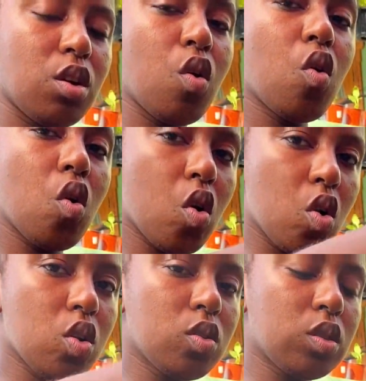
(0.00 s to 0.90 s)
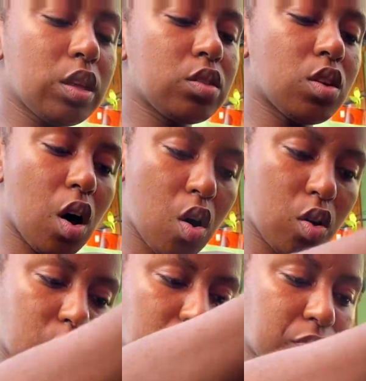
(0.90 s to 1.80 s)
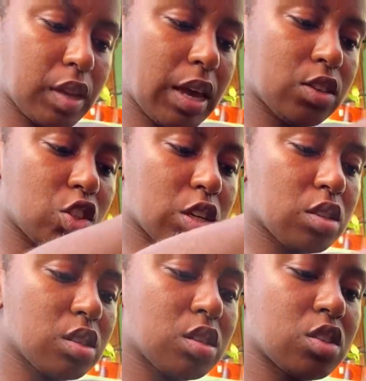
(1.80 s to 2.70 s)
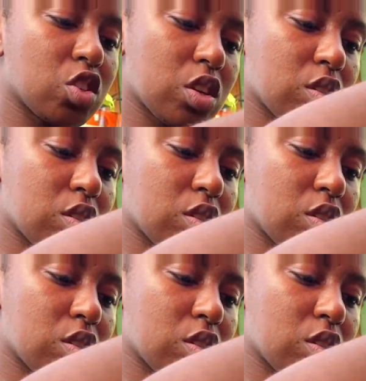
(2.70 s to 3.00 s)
hold it down and just